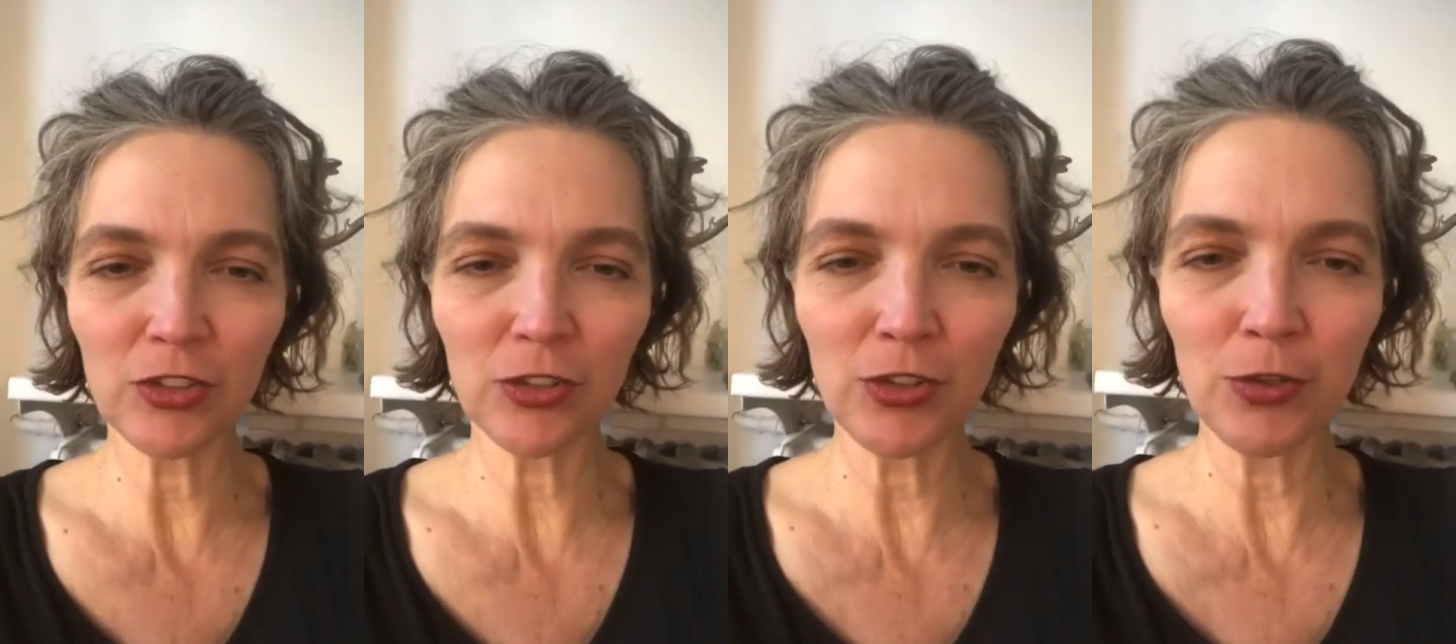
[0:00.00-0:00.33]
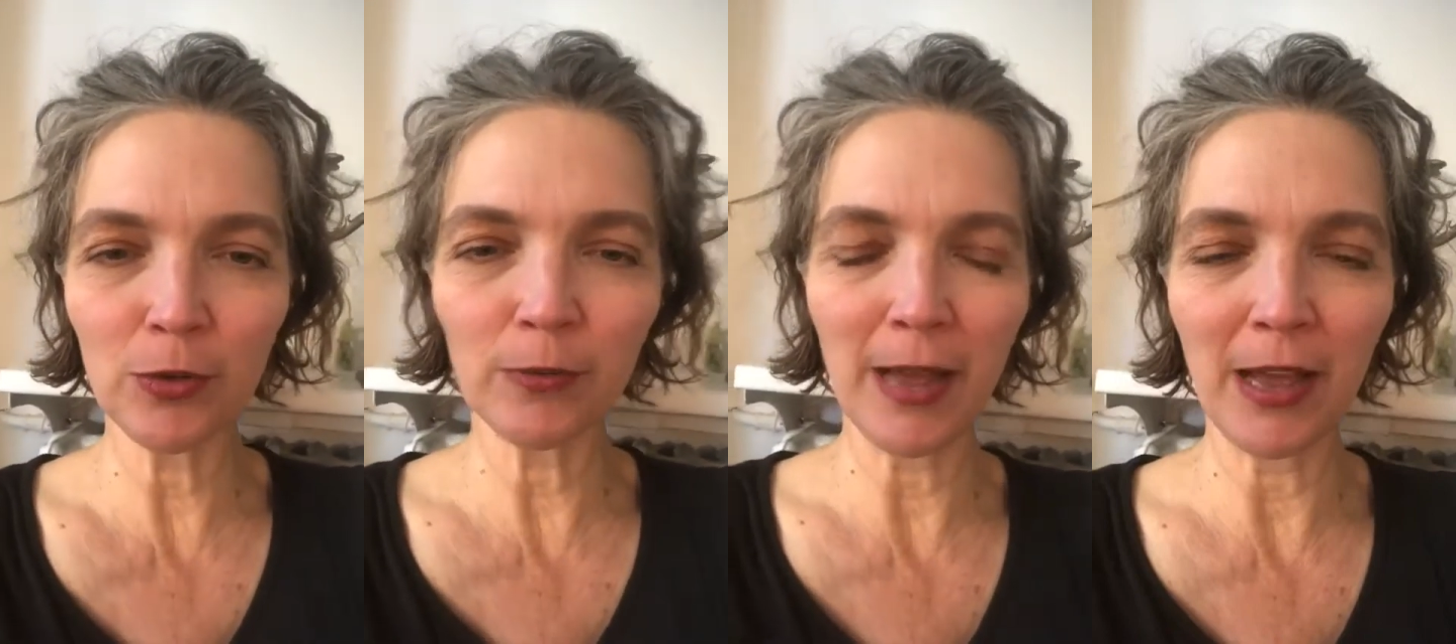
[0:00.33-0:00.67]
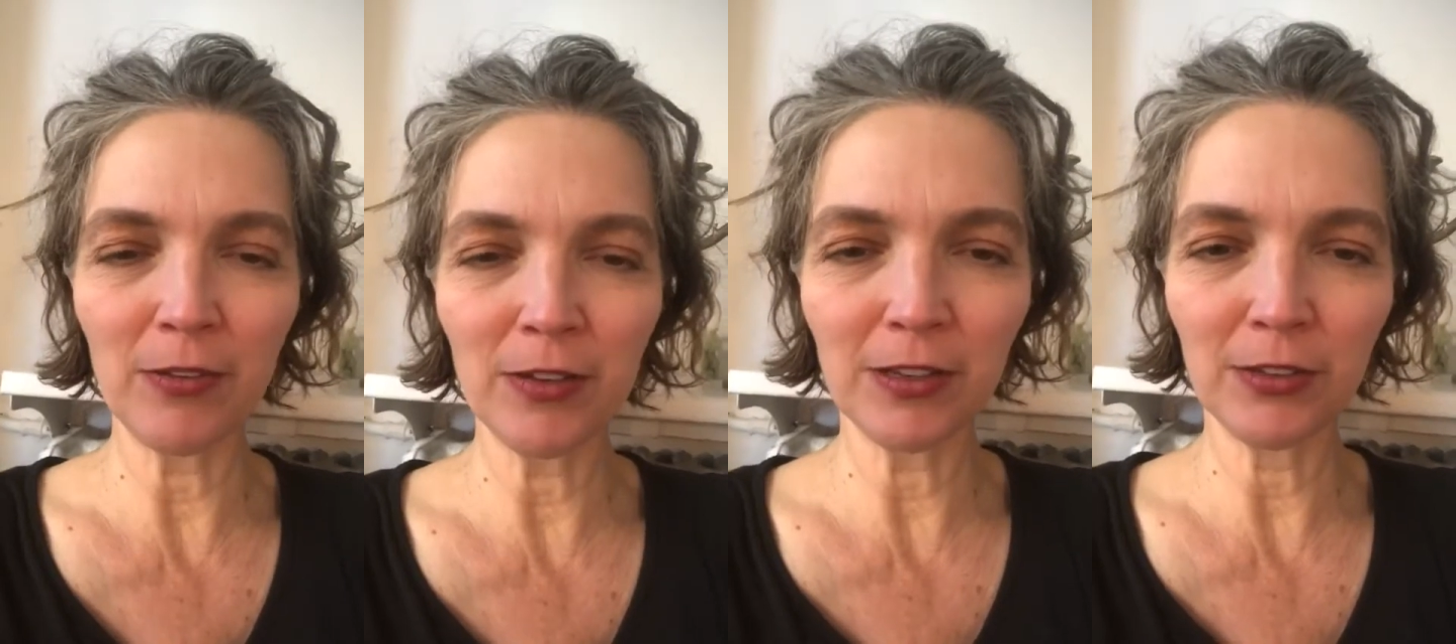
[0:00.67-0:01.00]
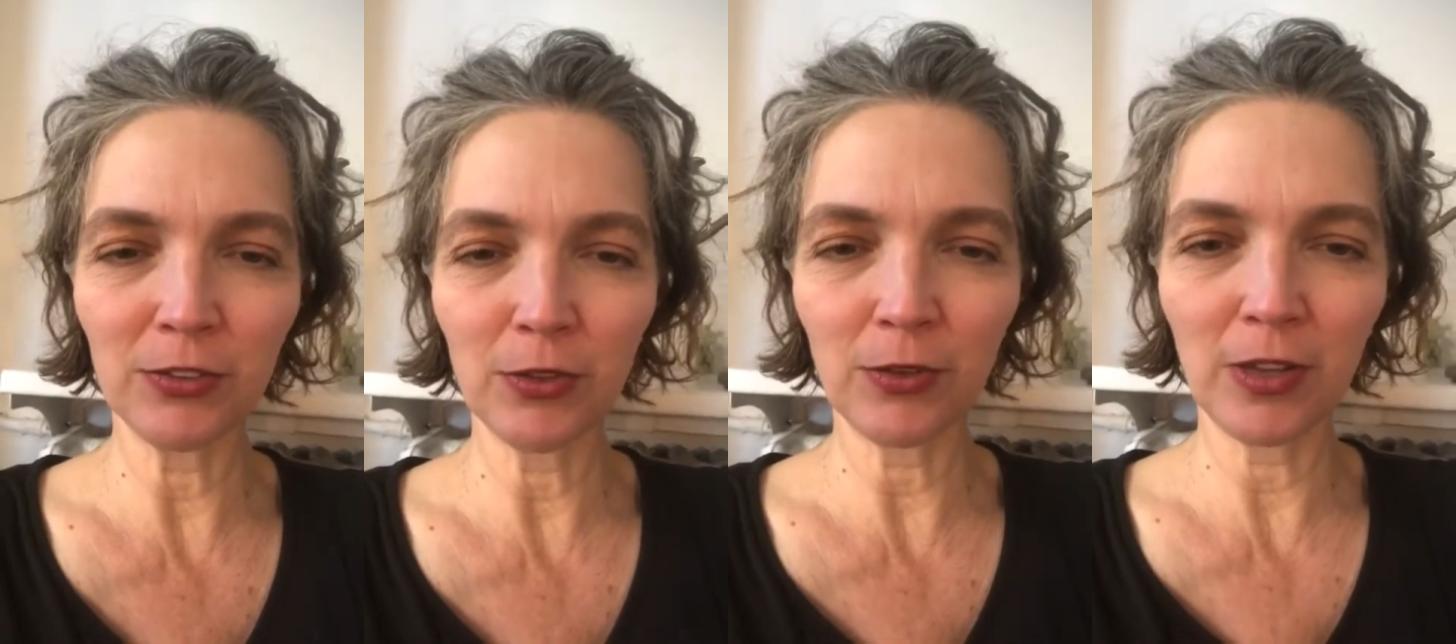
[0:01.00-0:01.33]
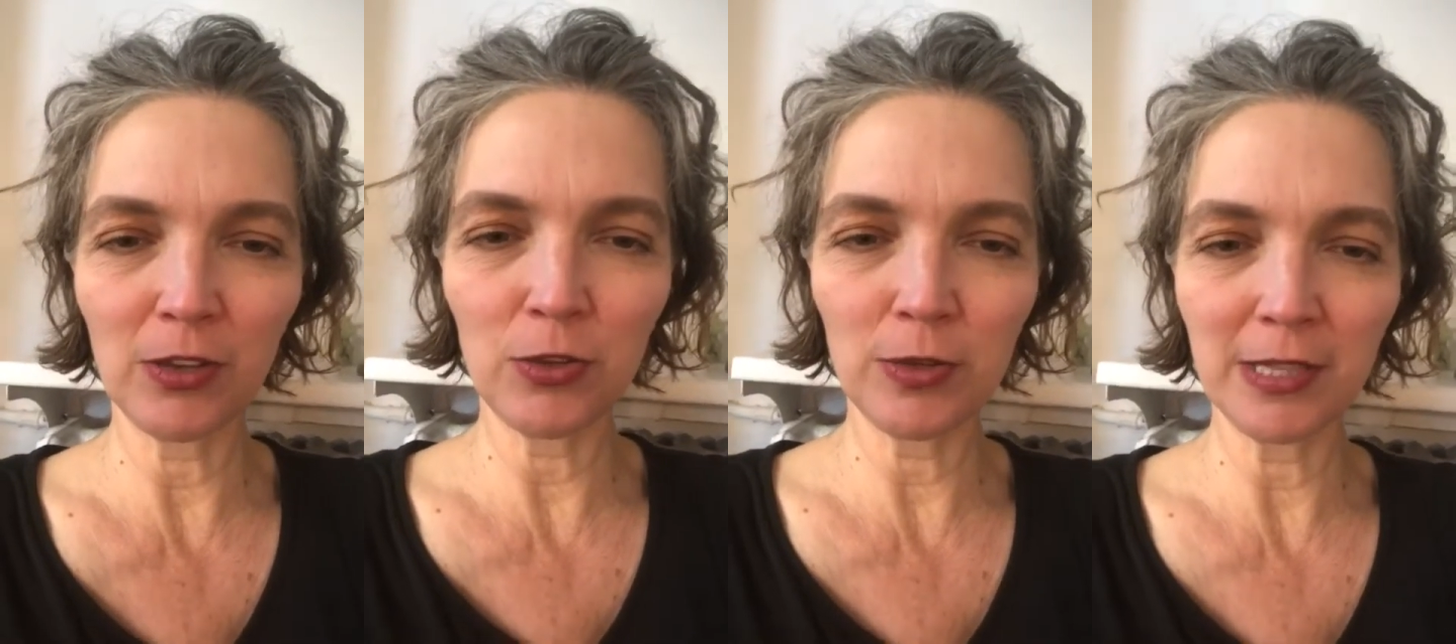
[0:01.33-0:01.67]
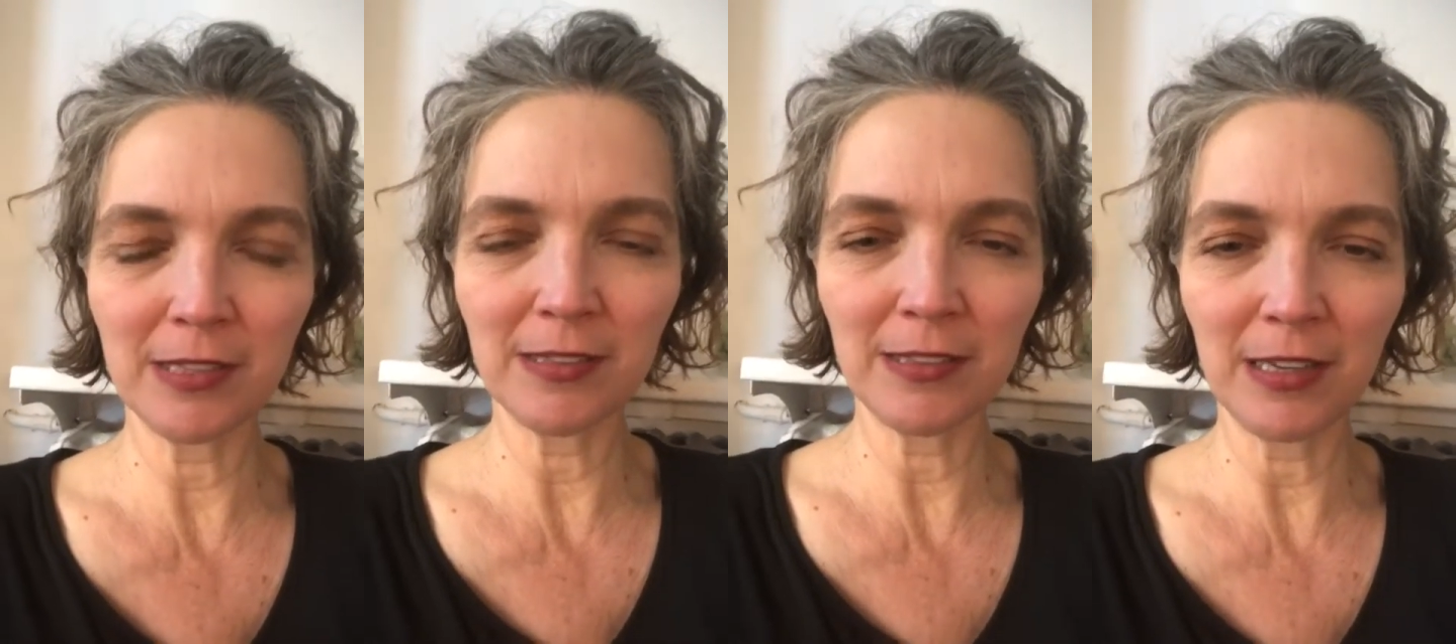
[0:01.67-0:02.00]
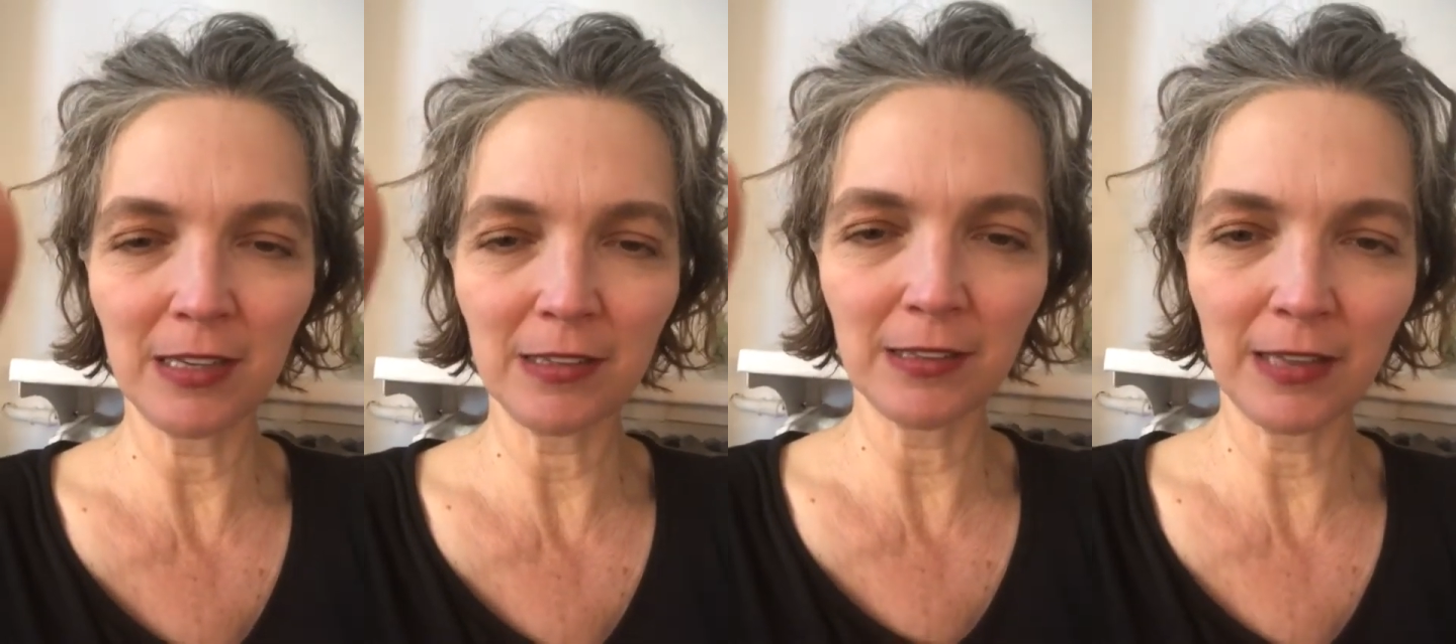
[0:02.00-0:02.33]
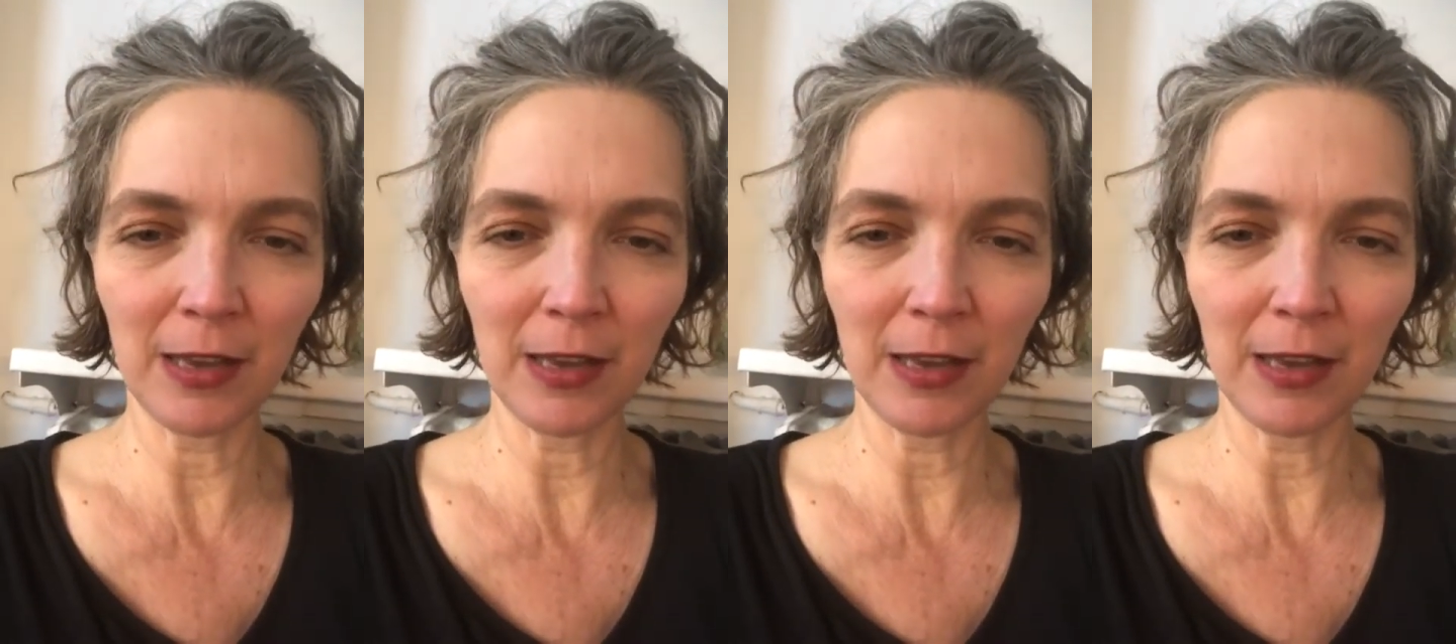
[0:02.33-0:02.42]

turn you around so that you can see it.